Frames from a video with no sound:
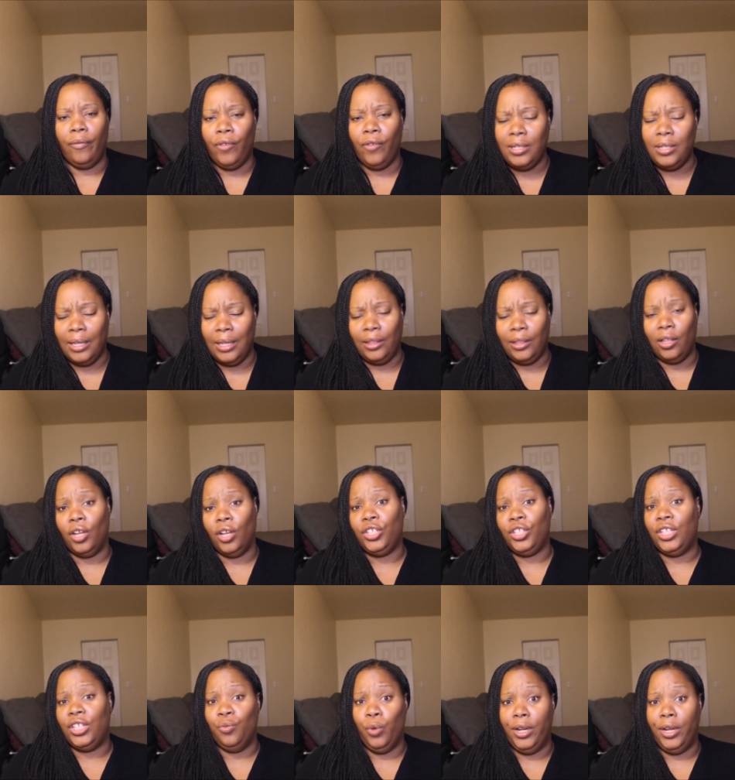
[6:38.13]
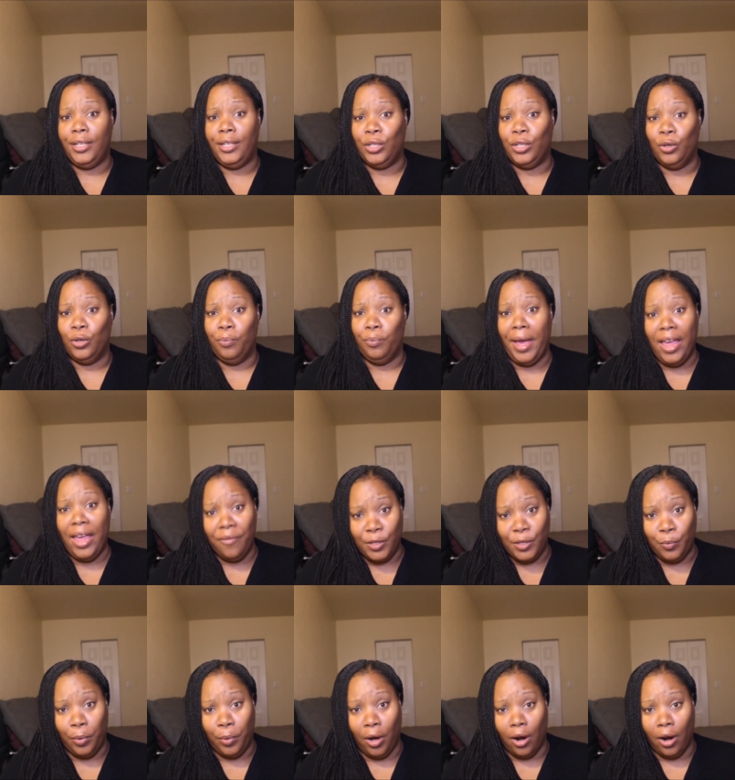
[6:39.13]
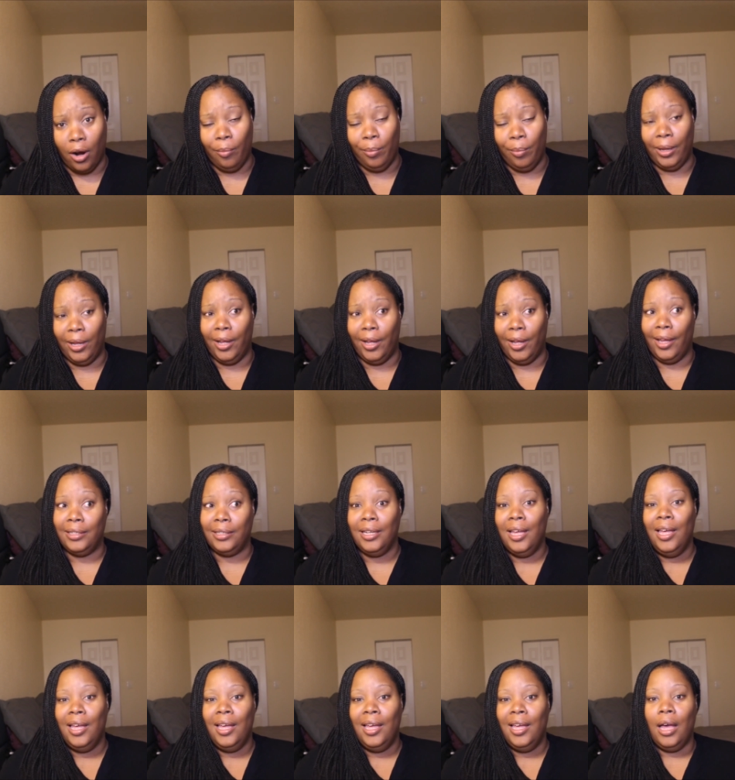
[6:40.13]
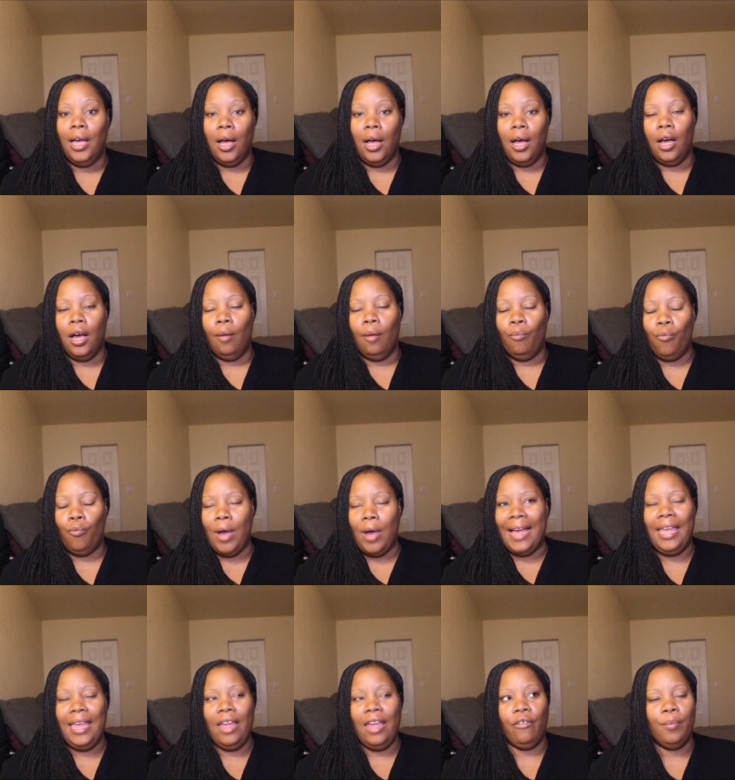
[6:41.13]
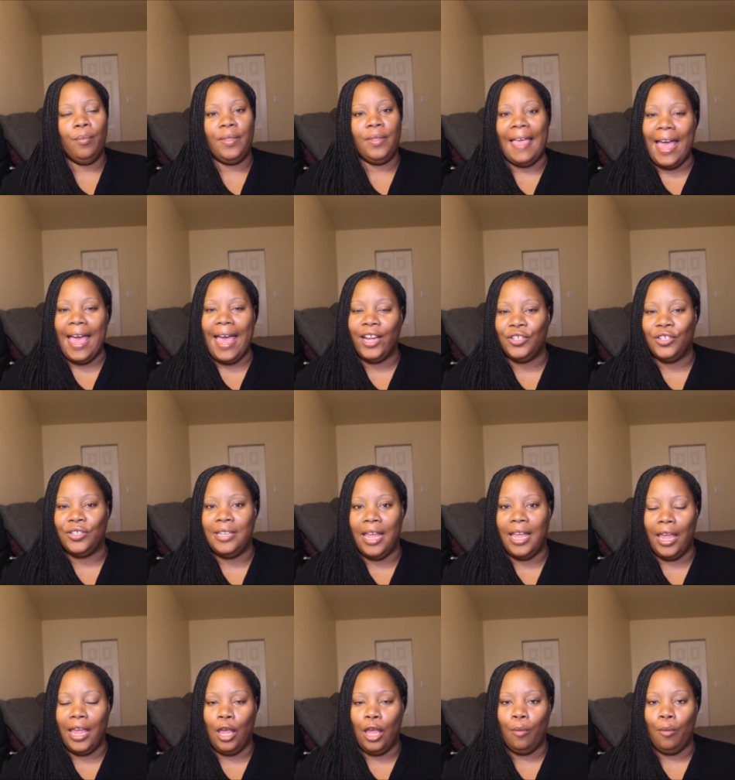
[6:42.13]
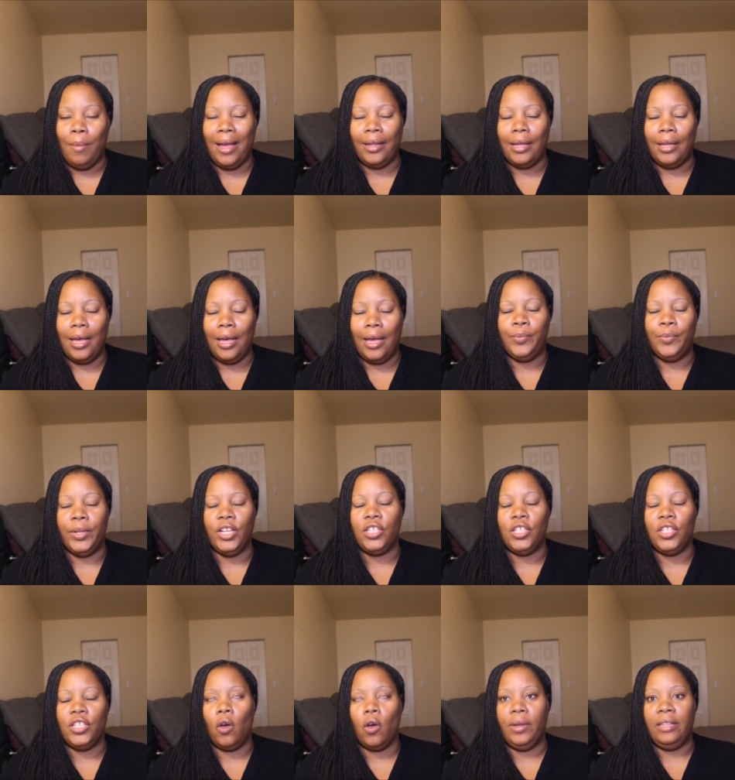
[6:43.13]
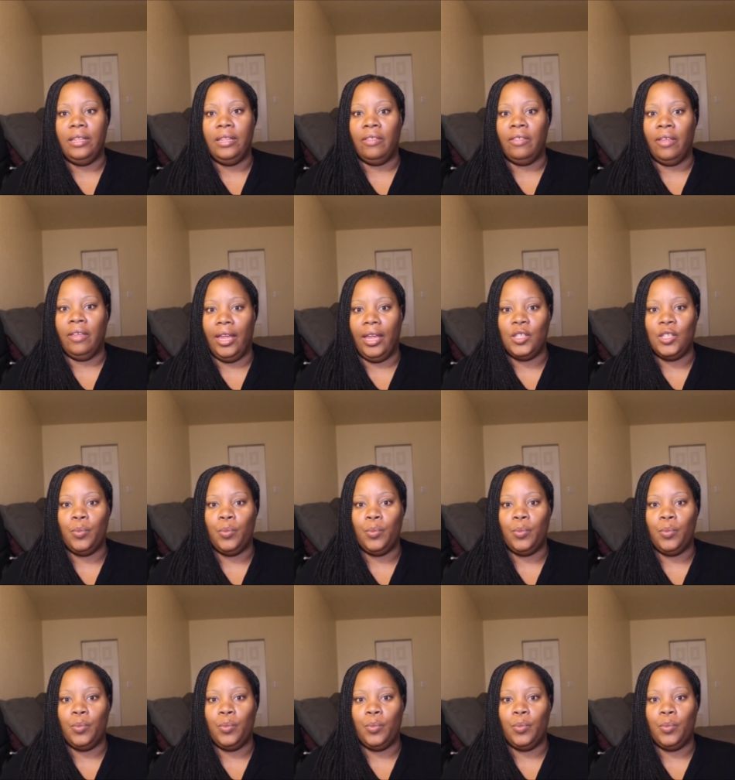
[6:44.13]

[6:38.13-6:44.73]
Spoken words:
First, I thought she went to Mavis Bar, but I can't remember the actor's name. My God, he's been in so many things.